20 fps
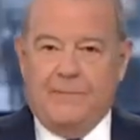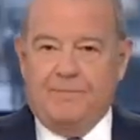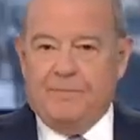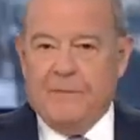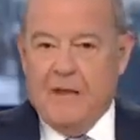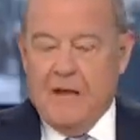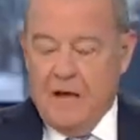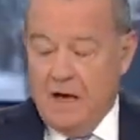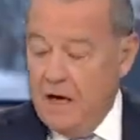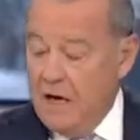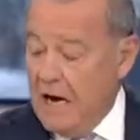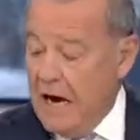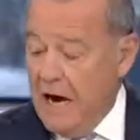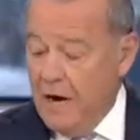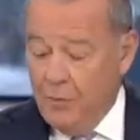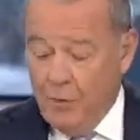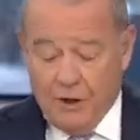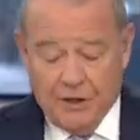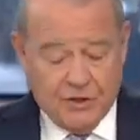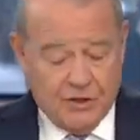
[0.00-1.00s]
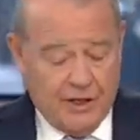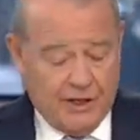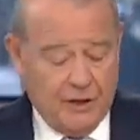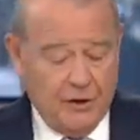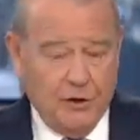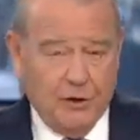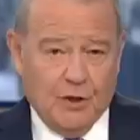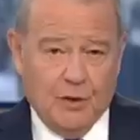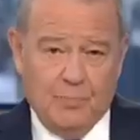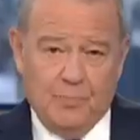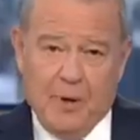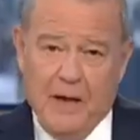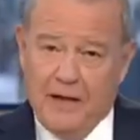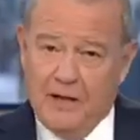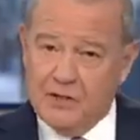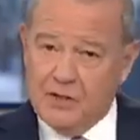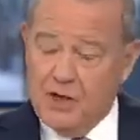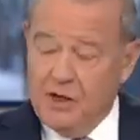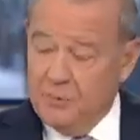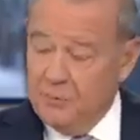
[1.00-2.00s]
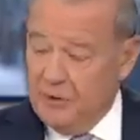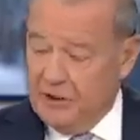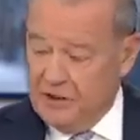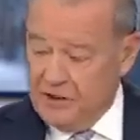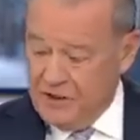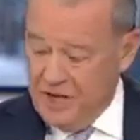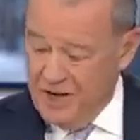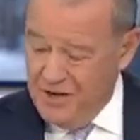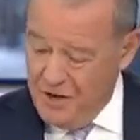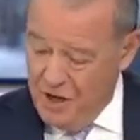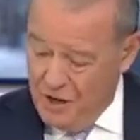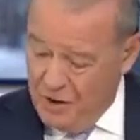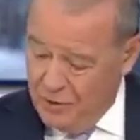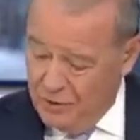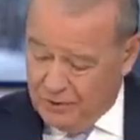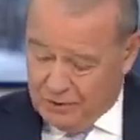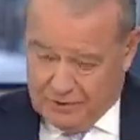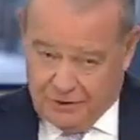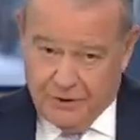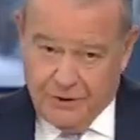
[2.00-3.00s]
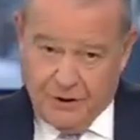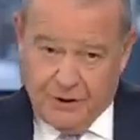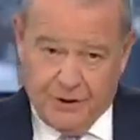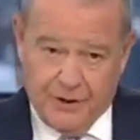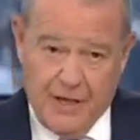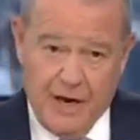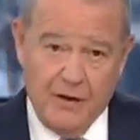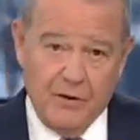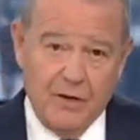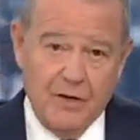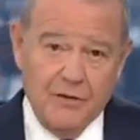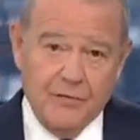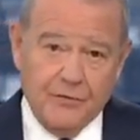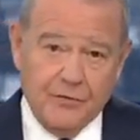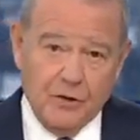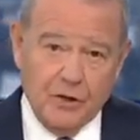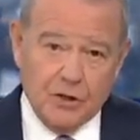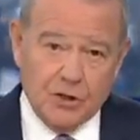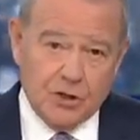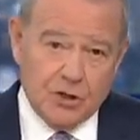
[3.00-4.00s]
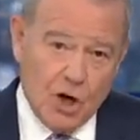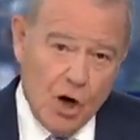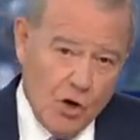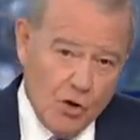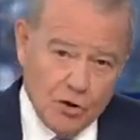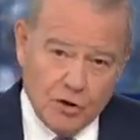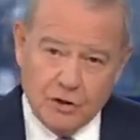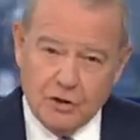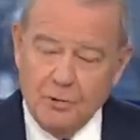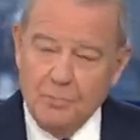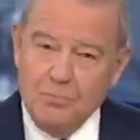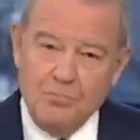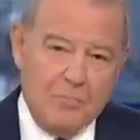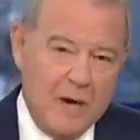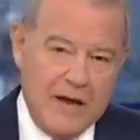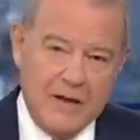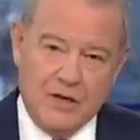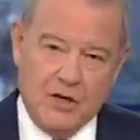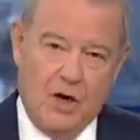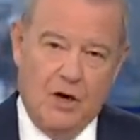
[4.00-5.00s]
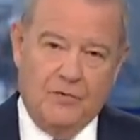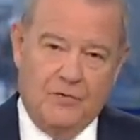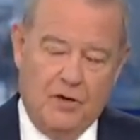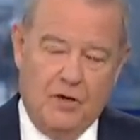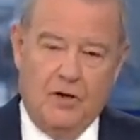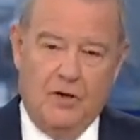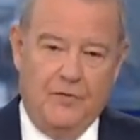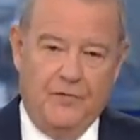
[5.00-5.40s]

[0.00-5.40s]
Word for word: it. Uh, I want to take a look at Peloton because I know they're in for a total makeover of